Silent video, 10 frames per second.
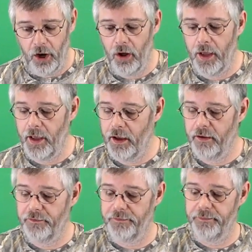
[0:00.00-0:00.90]
all
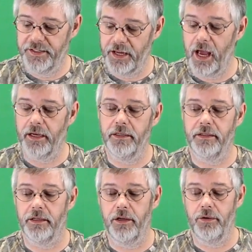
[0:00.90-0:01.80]
have
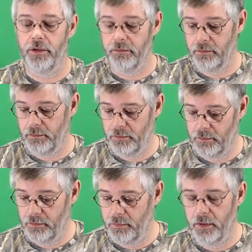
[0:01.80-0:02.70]
sockets that you can
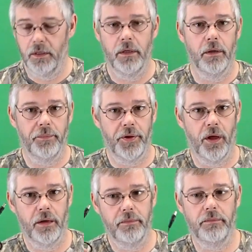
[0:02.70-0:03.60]

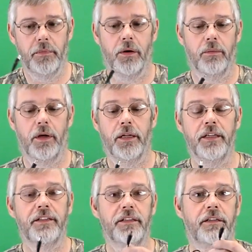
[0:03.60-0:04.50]
plug, you know, and
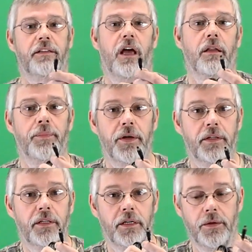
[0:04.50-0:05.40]
this is the style of plug
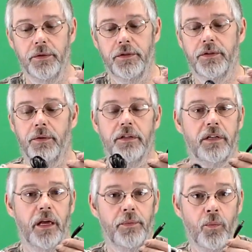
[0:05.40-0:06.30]
that they use, so this
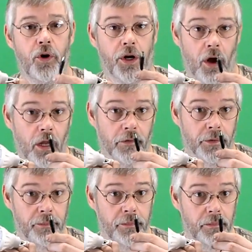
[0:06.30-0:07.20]
light would work on all
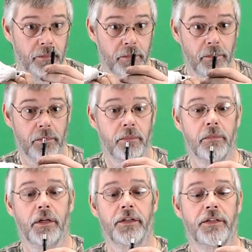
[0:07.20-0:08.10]
of them,
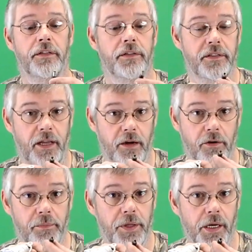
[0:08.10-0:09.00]
because it's a
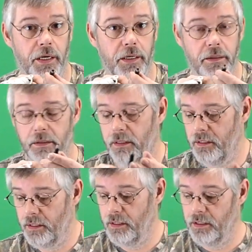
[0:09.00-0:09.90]
standard plug
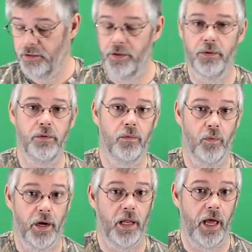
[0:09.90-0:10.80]
to
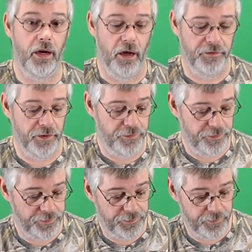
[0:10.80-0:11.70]
run a light off of.